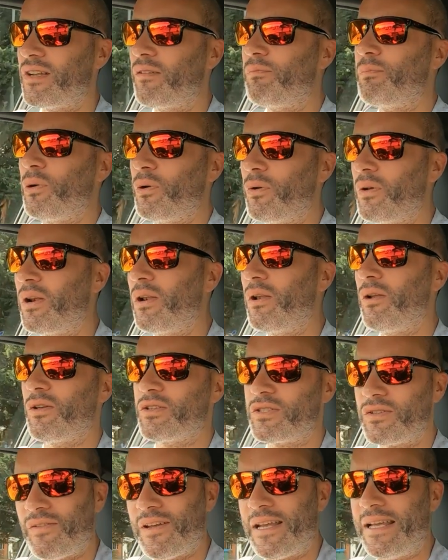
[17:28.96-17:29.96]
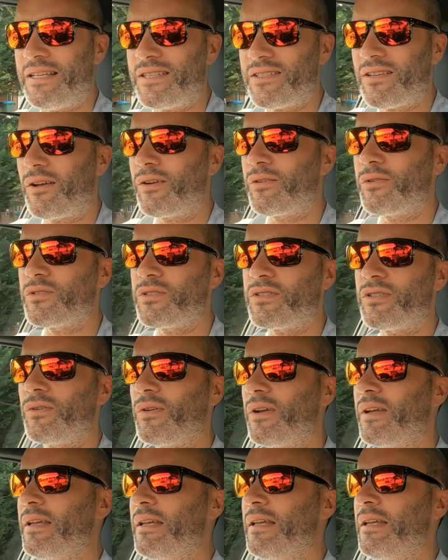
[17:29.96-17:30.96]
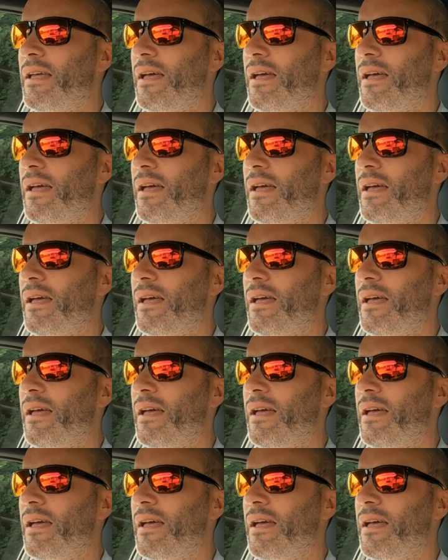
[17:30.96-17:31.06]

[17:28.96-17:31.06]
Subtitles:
and I put lots of heat cycles through it.